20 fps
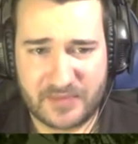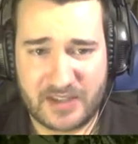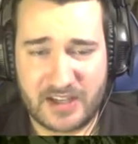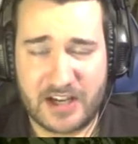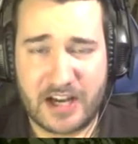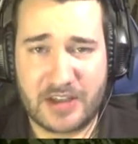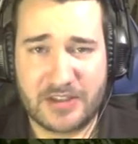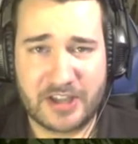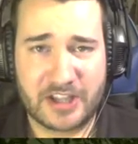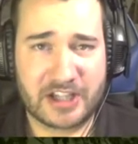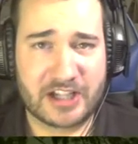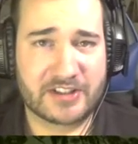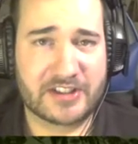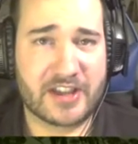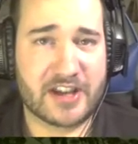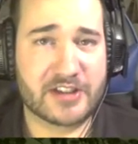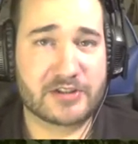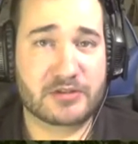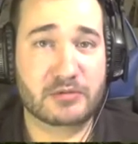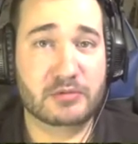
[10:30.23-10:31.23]
and I think that
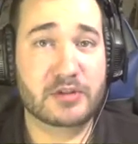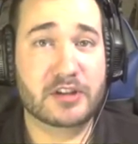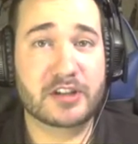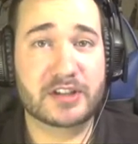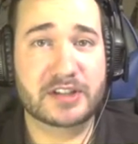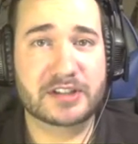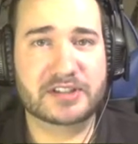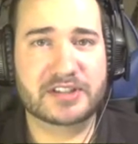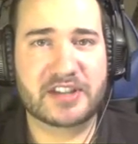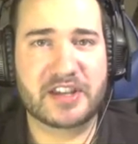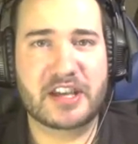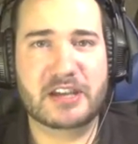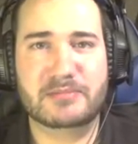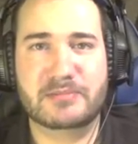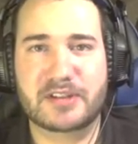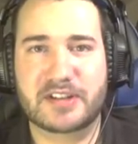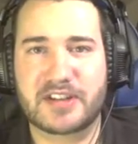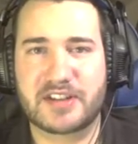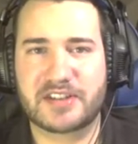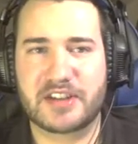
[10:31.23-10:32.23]
that's really a good thing
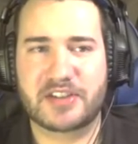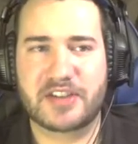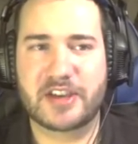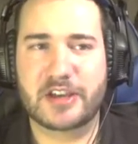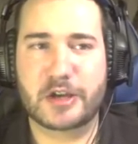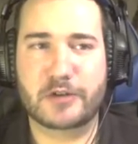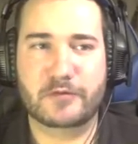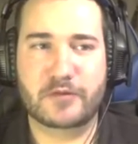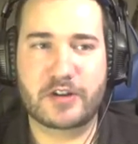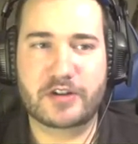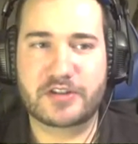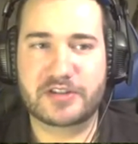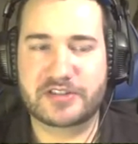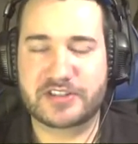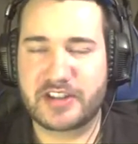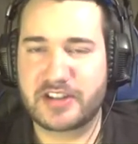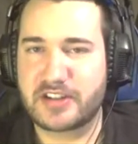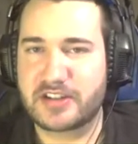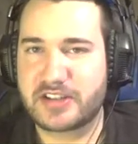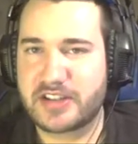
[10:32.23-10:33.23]
because I think if we
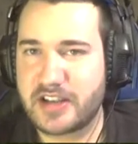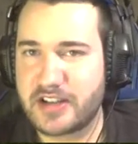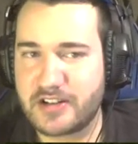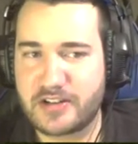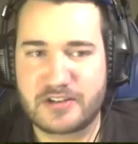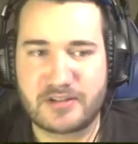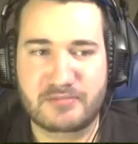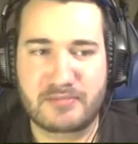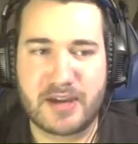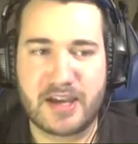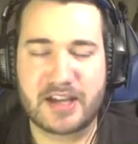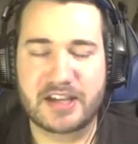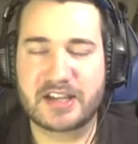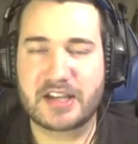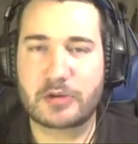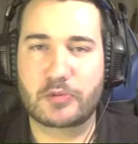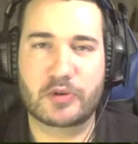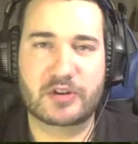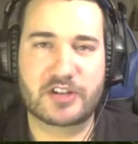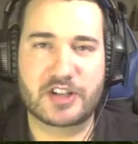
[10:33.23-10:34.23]
just continue to make
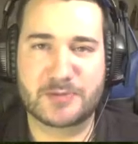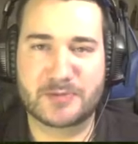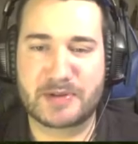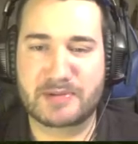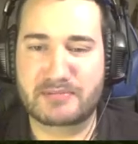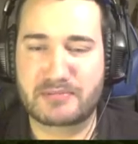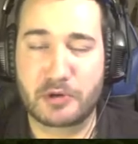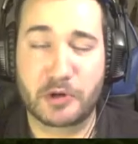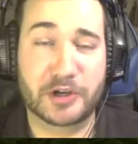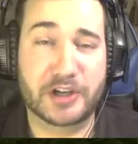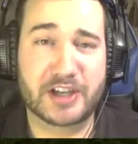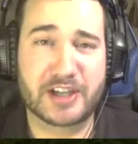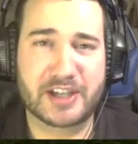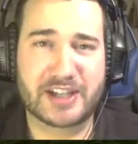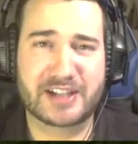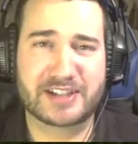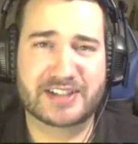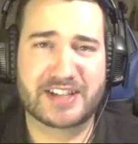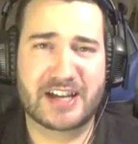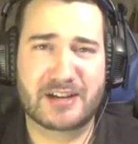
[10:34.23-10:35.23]
it, we'd just be milking
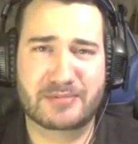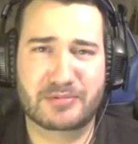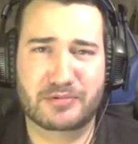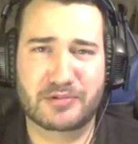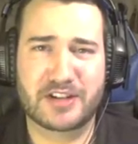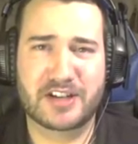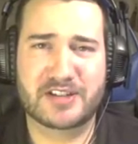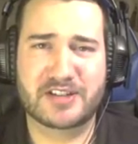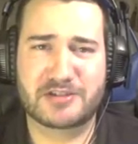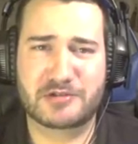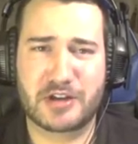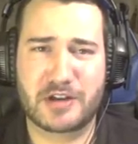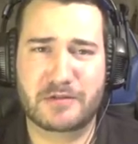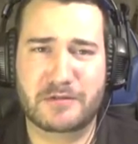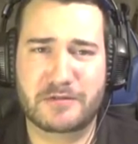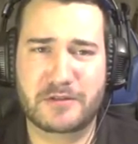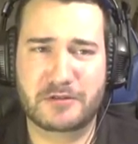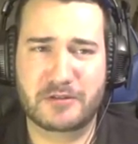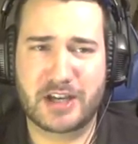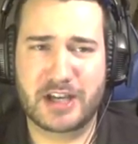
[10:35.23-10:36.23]
it at that point. So I
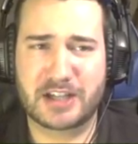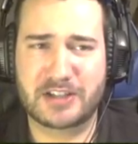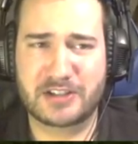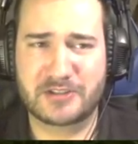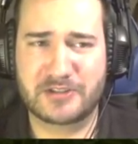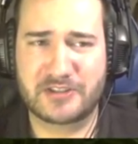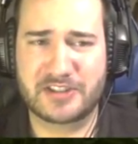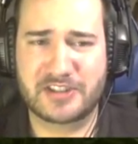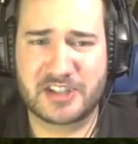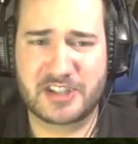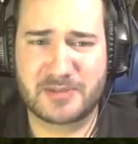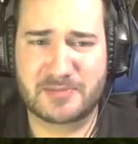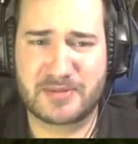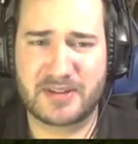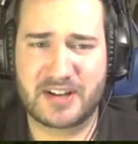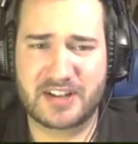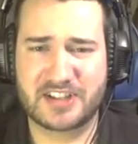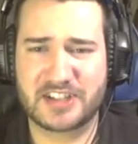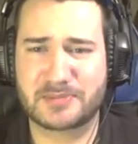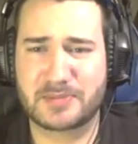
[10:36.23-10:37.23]
feel like if this is
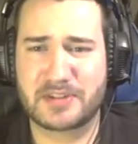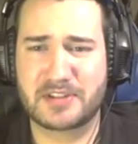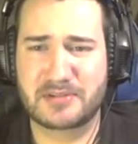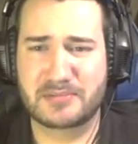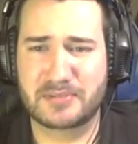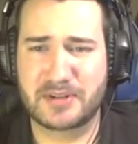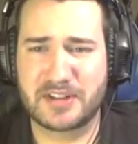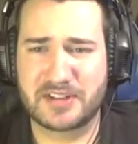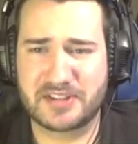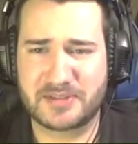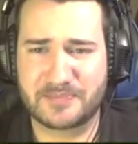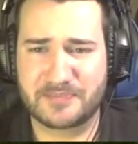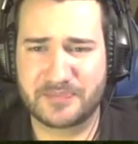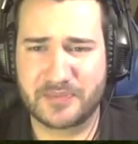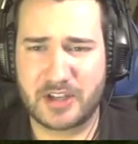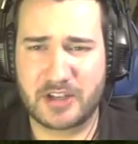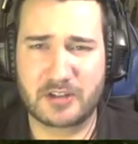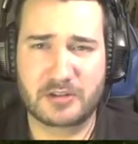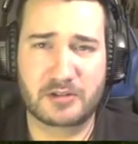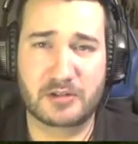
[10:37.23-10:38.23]
possibly the best
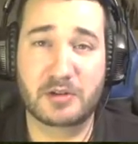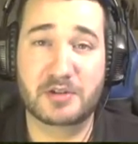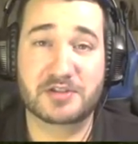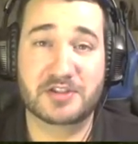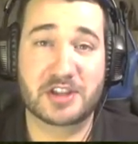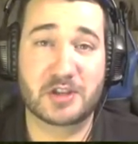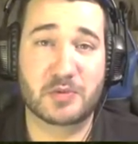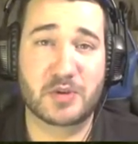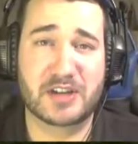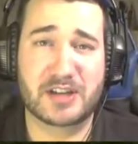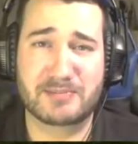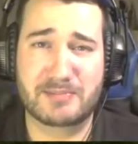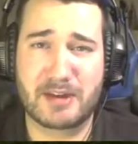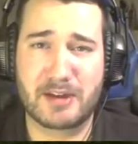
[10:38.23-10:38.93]
conclusion that we can